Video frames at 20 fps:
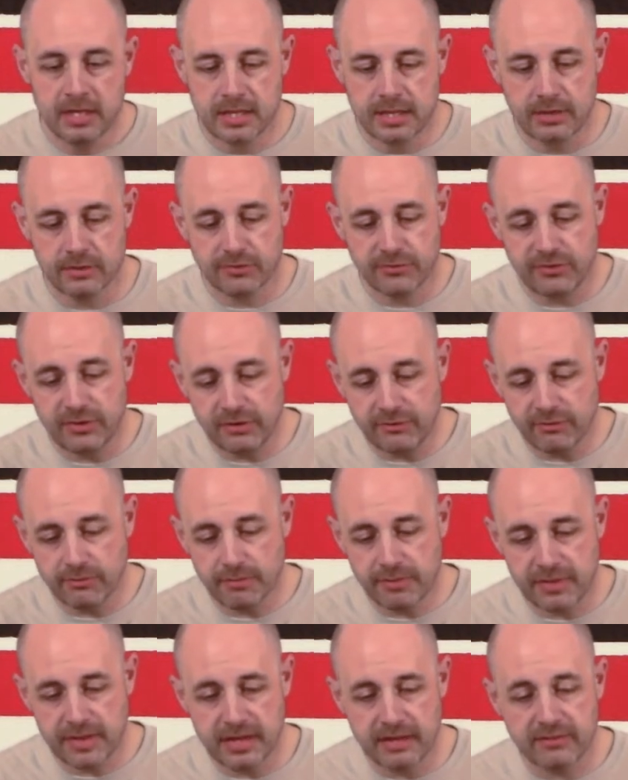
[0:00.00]
Now you'll see
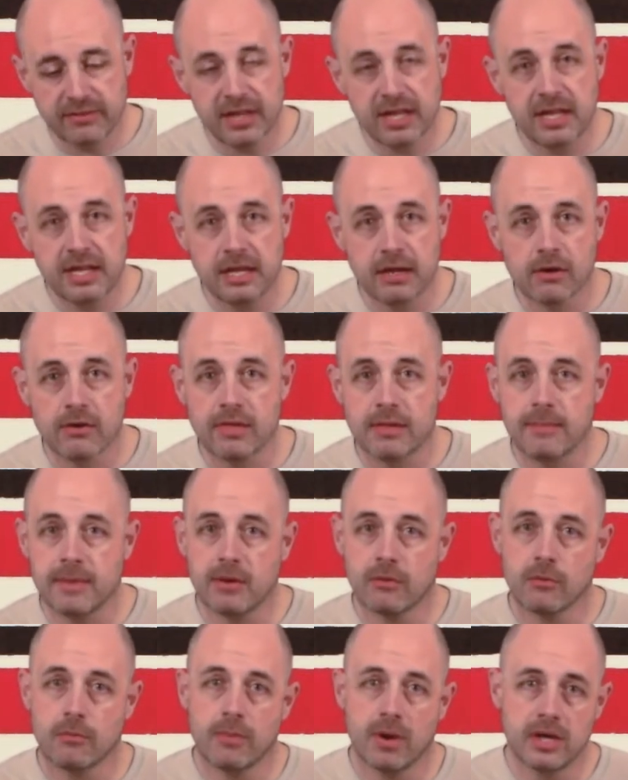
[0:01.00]
some things in here that
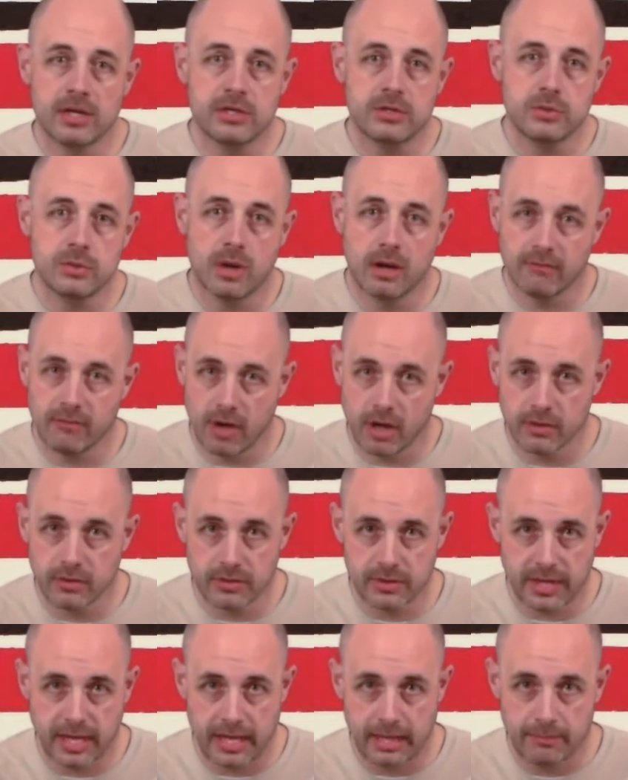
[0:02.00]
may remind you of
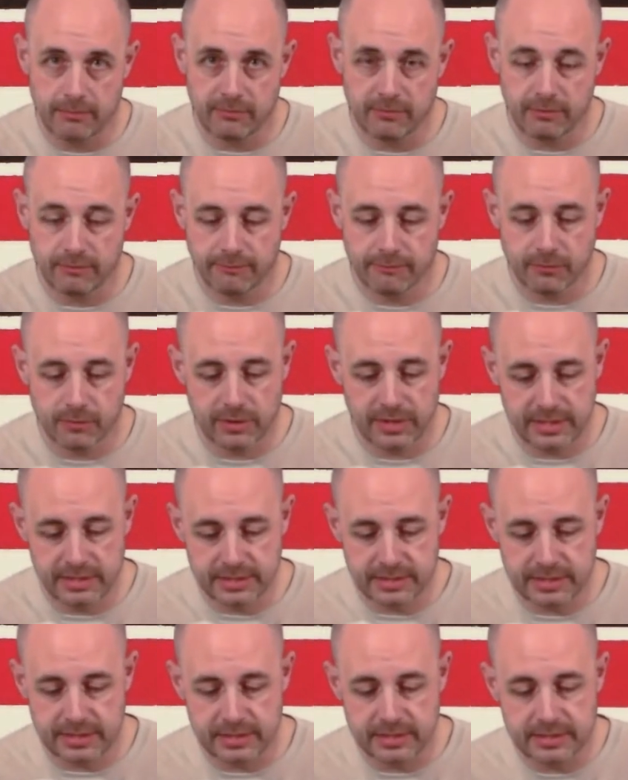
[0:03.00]
other games. For
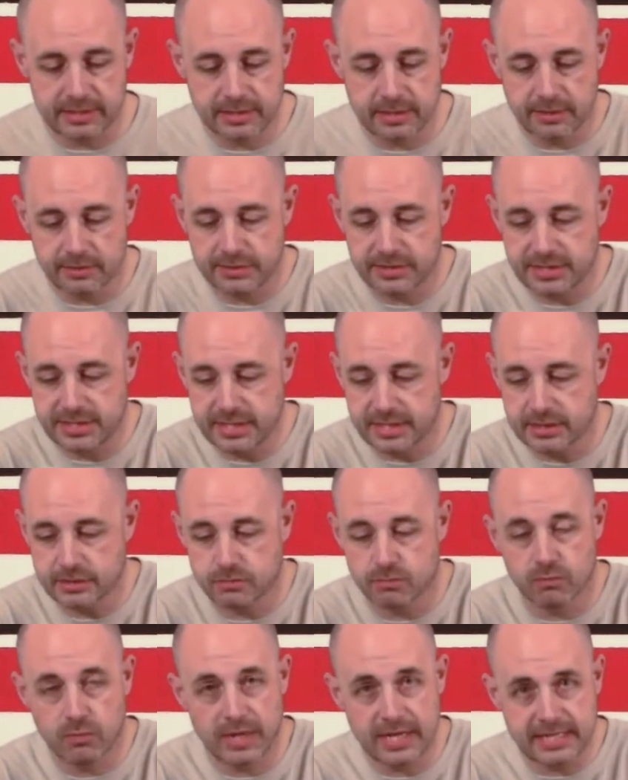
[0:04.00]
instance, there's
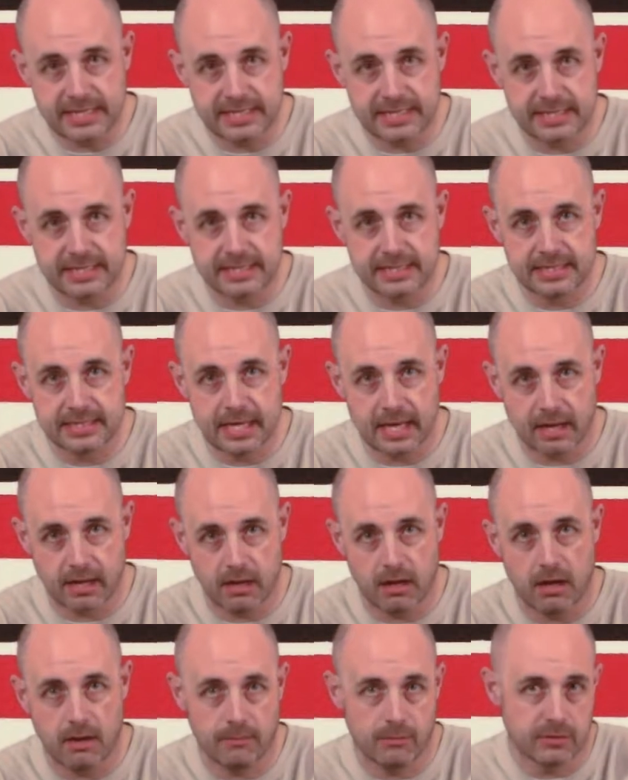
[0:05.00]
6 races
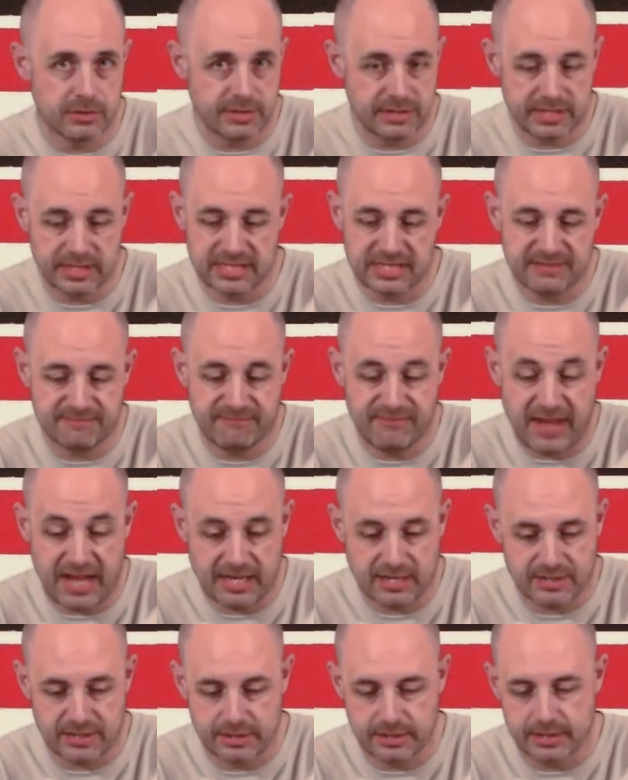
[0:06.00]
that come, or 6
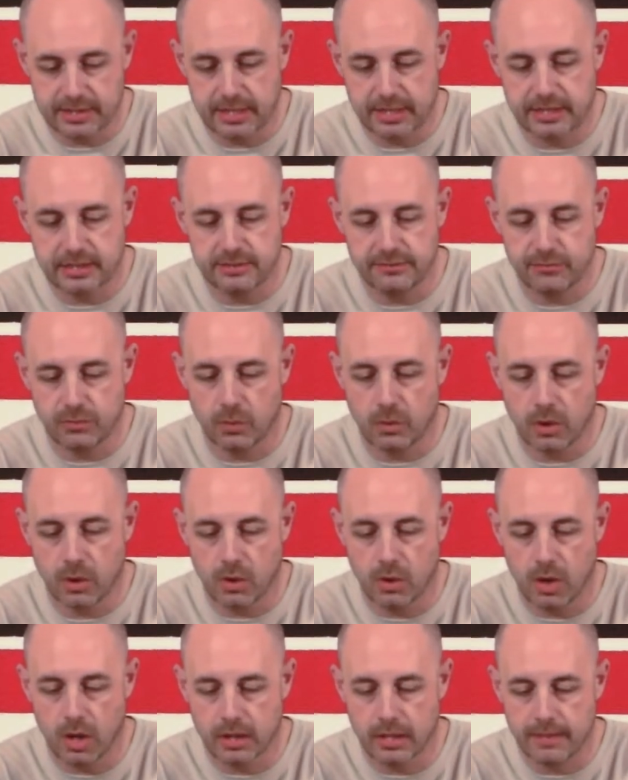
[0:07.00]
factions, I guess if you
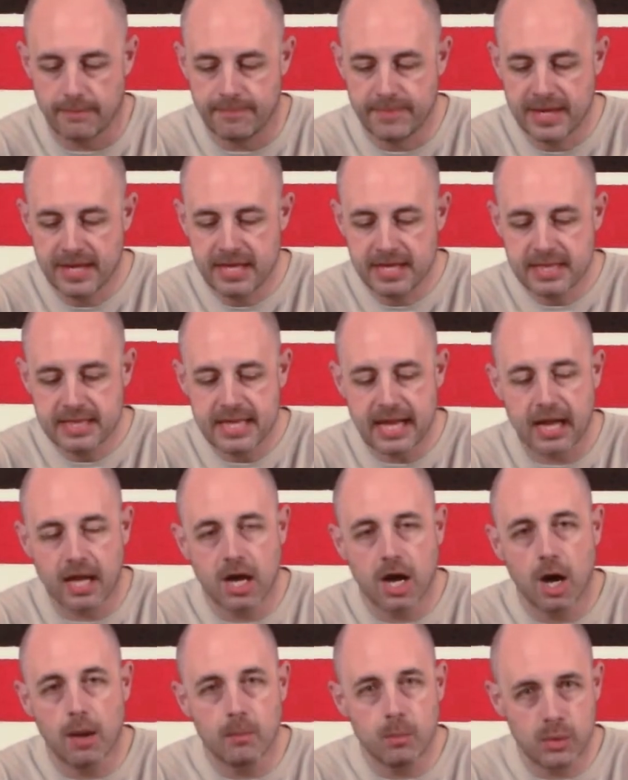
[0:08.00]
want to call them,
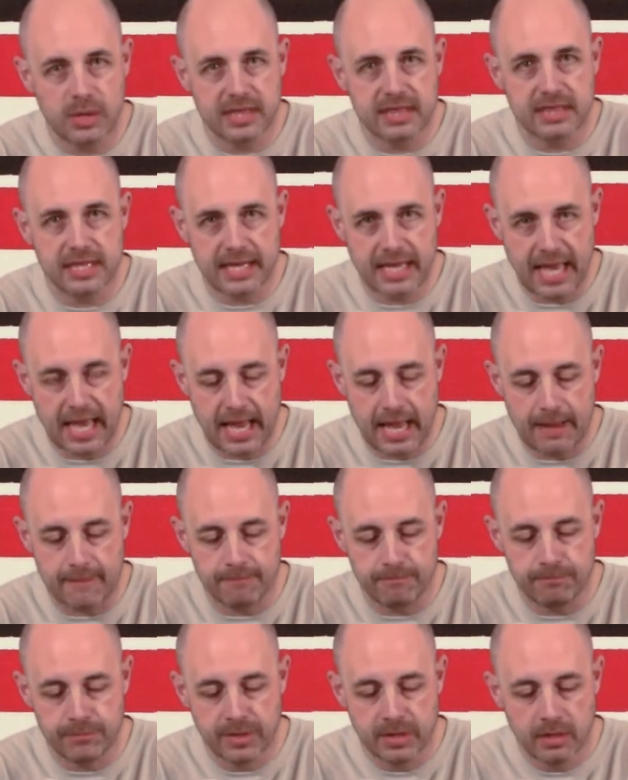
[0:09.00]
that come with the
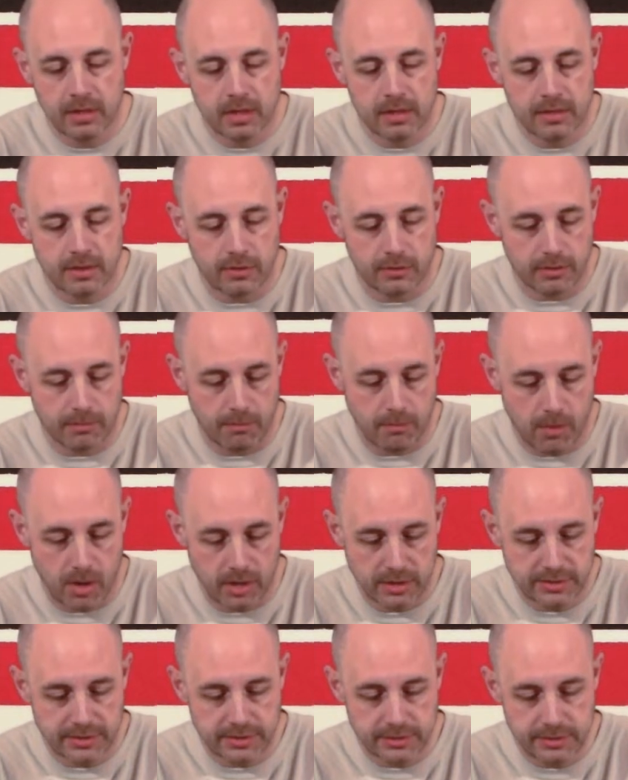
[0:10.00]
game. They're the
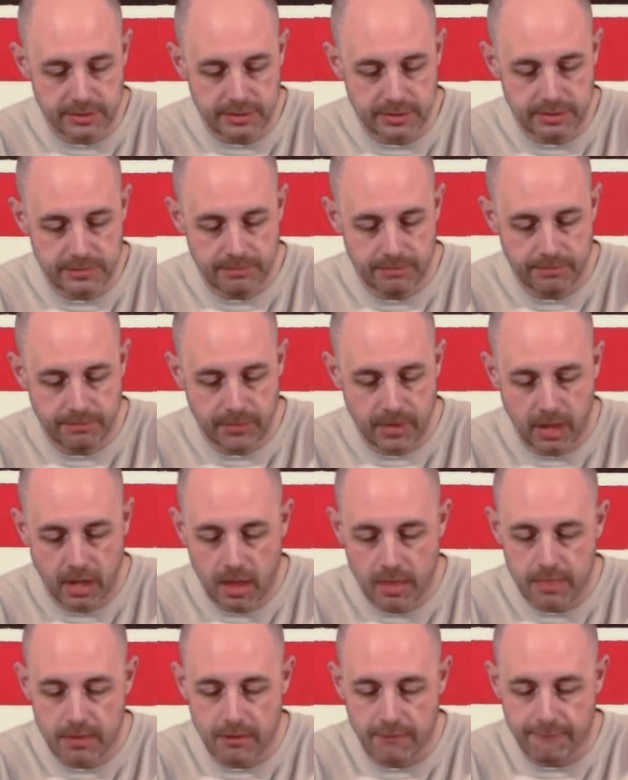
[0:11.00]
monsters.
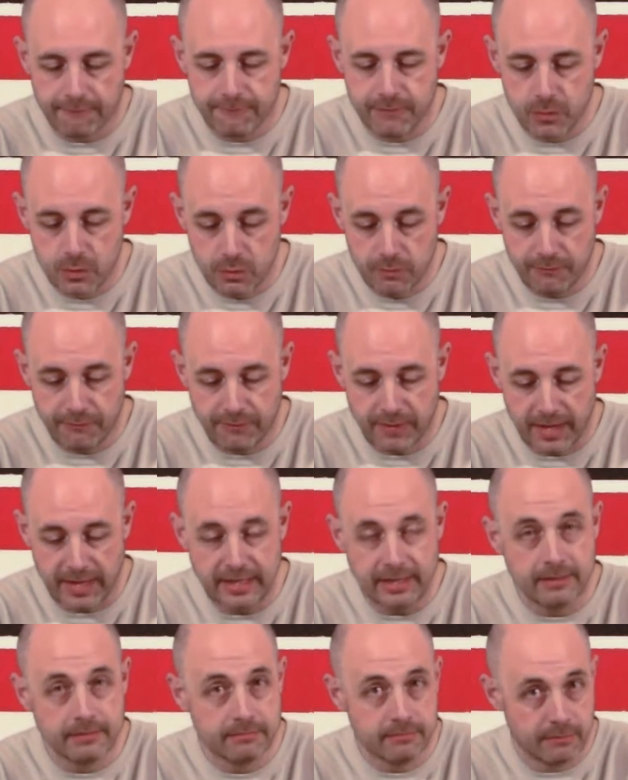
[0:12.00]
There's Food
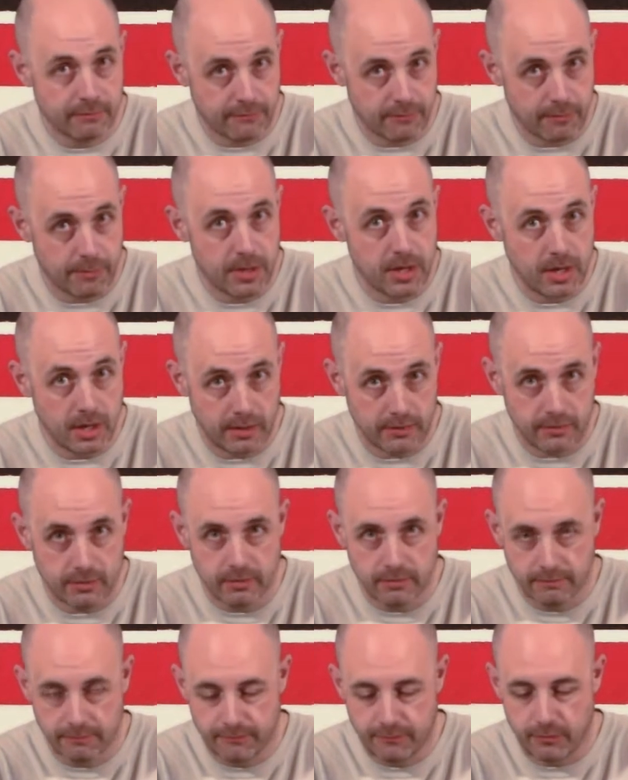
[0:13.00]
Fight from
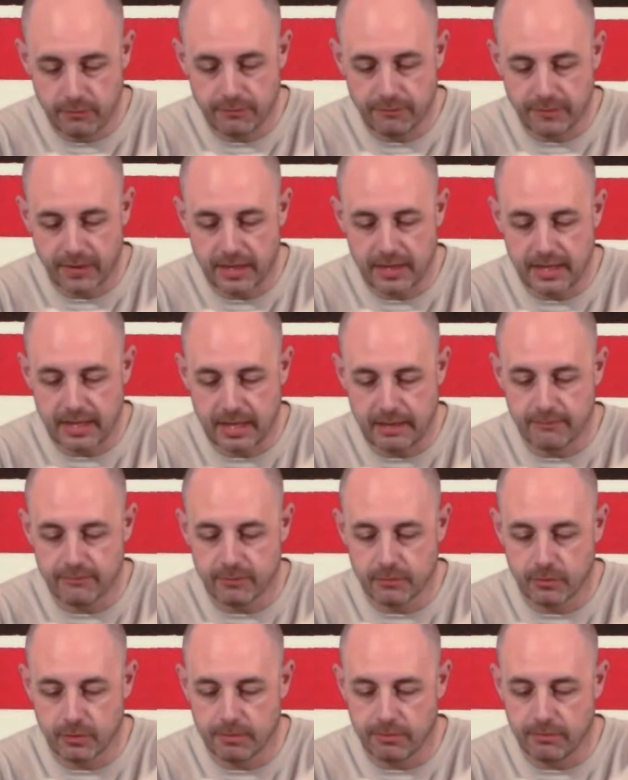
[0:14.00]
another Food Fight
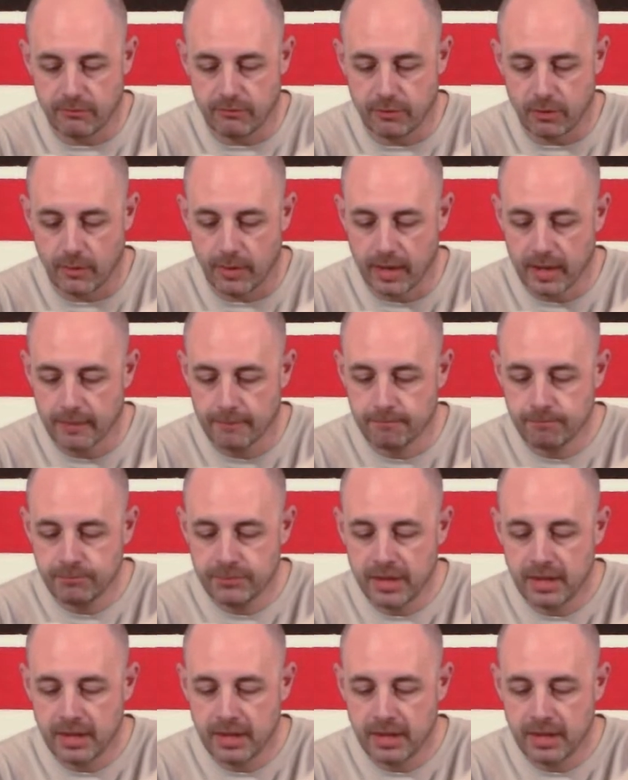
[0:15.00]
game from Cryptozoic.